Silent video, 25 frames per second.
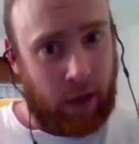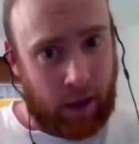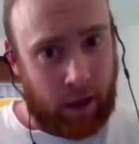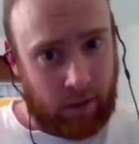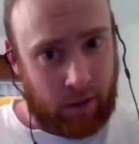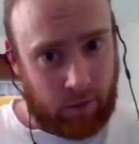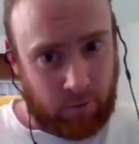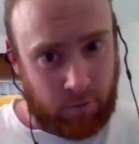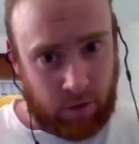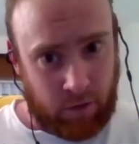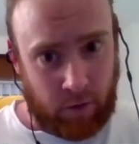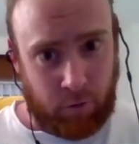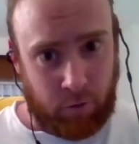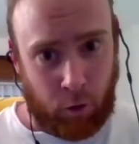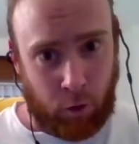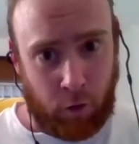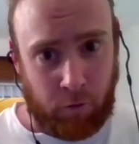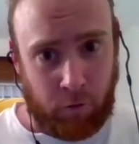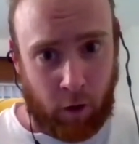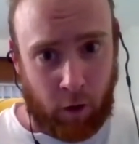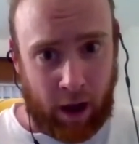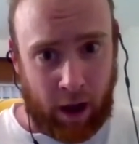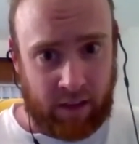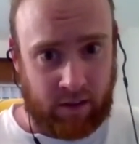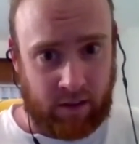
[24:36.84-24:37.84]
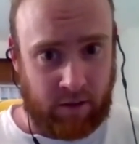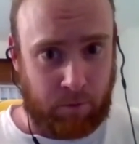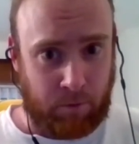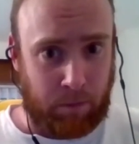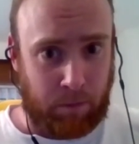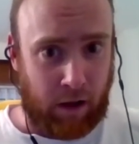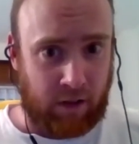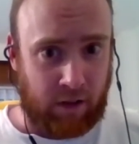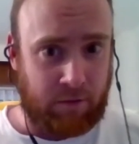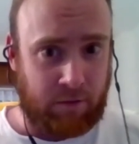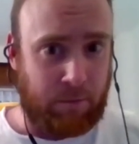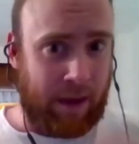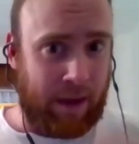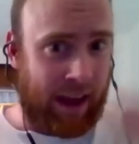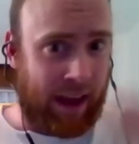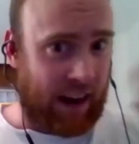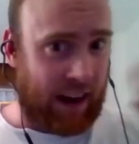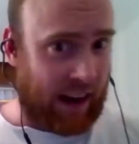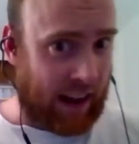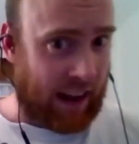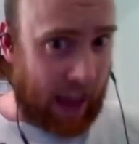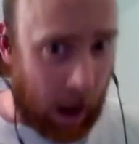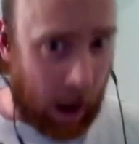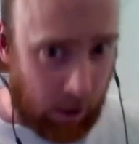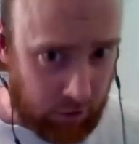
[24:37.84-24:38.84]
the four vices plus being an
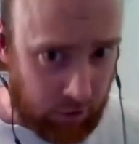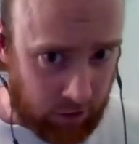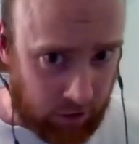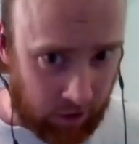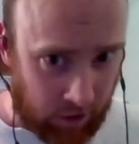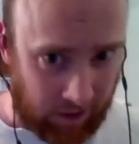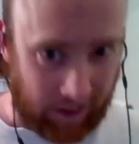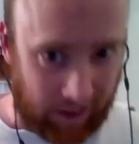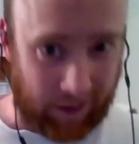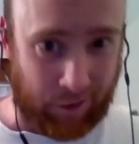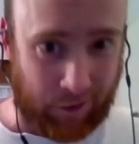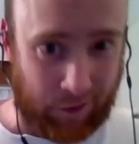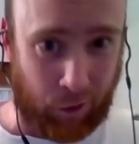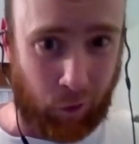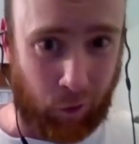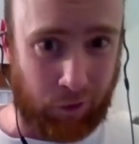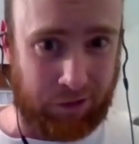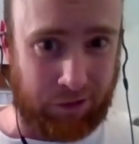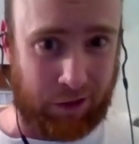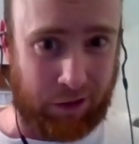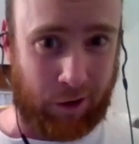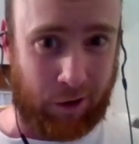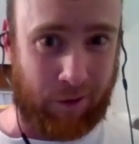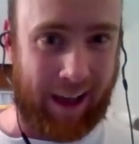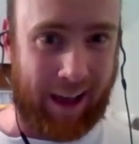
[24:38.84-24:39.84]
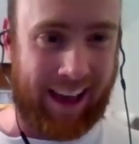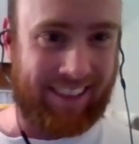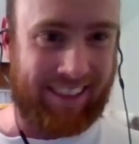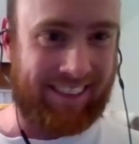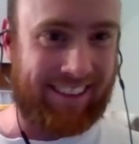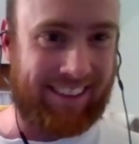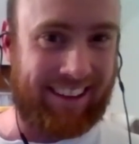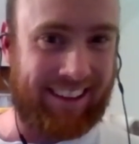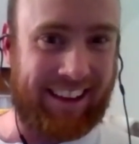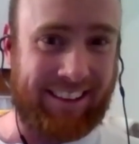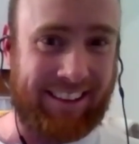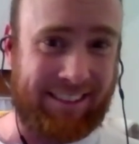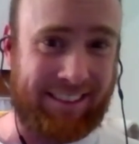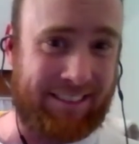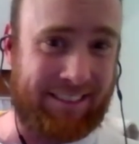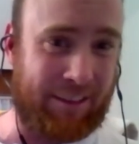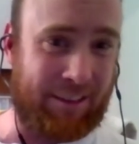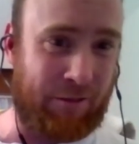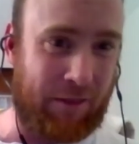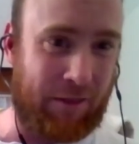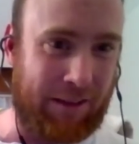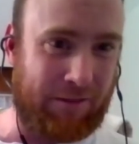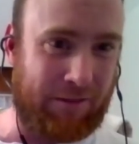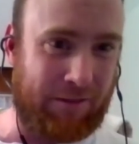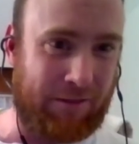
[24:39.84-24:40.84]
accountant is also, and is the
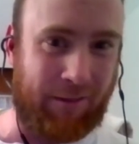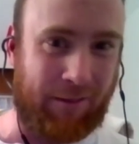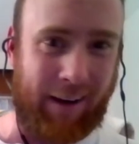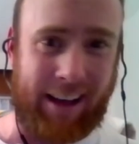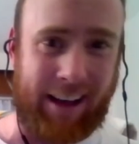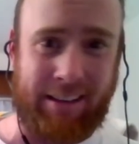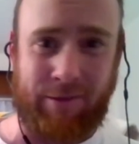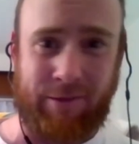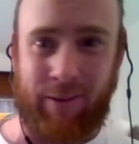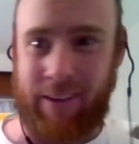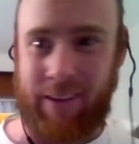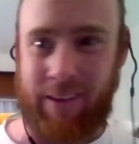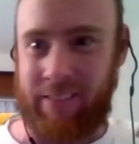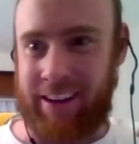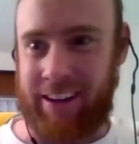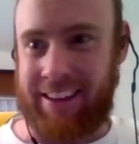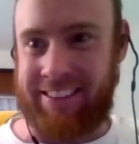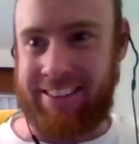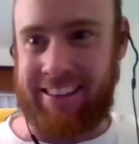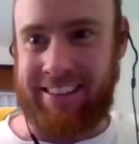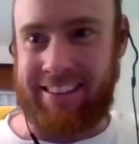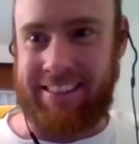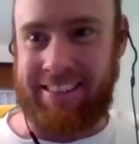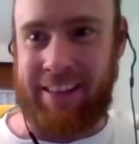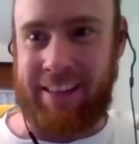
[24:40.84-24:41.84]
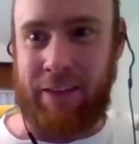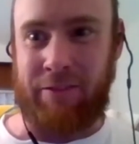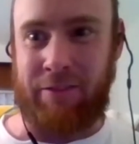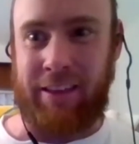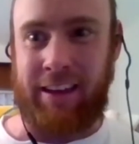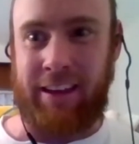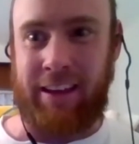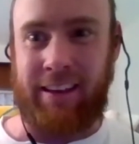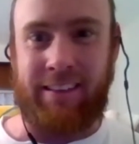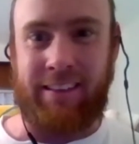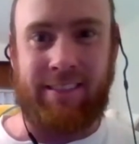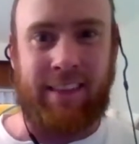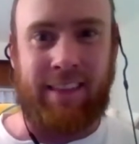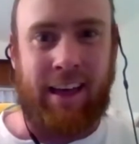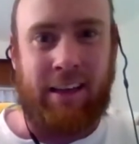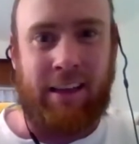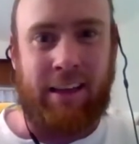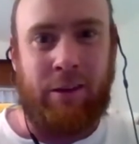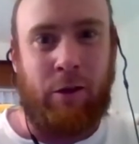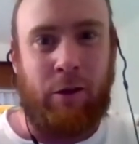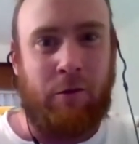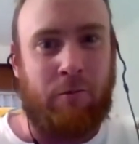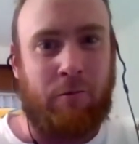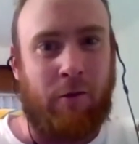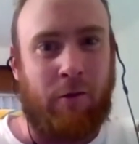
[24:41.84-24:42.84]
fifth vice, right? Because there's nothing that
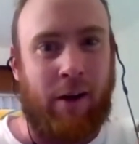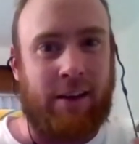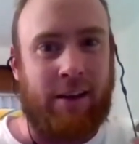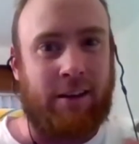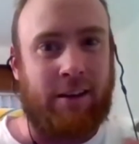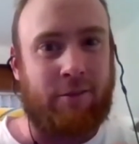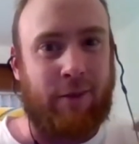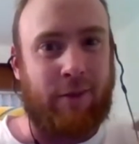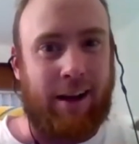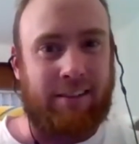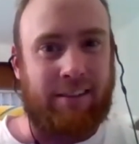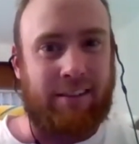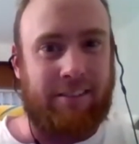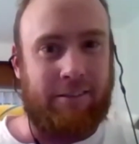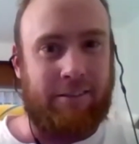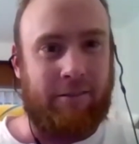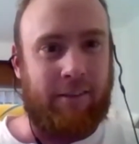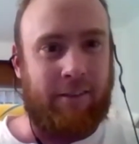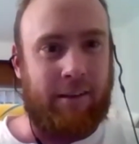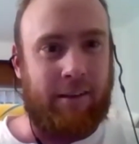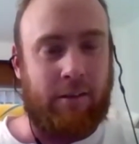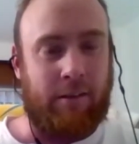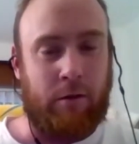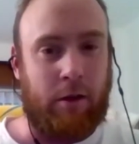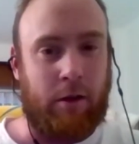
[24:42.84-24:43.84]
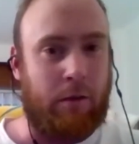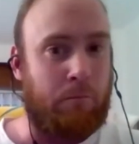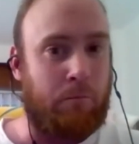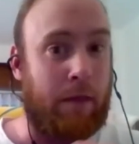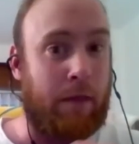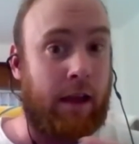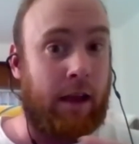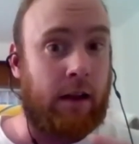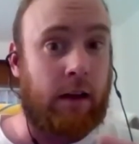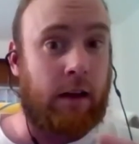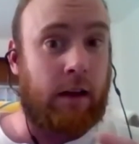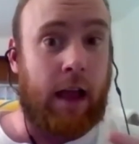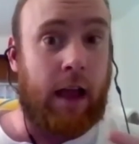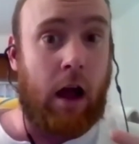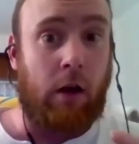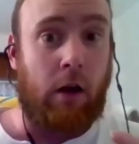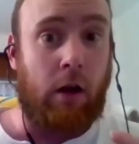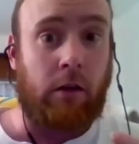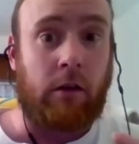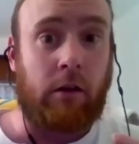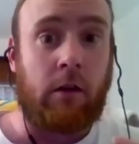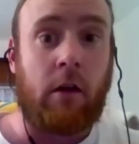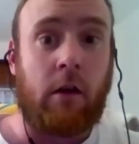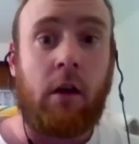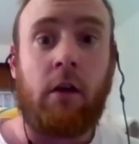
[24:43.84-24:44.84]
you'd find attractive in, in being an accountant.